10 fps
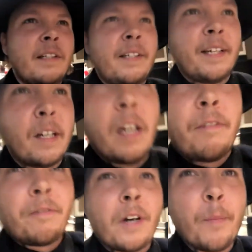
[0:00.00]
to get
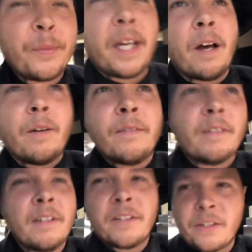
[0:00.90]
off uptown
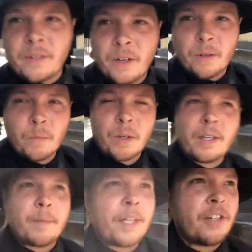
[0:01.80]
to go to work
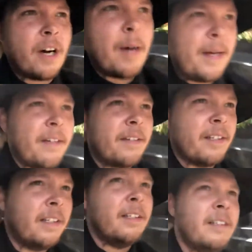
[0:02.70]
to my job at,
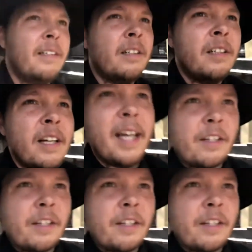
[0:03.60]
uh, at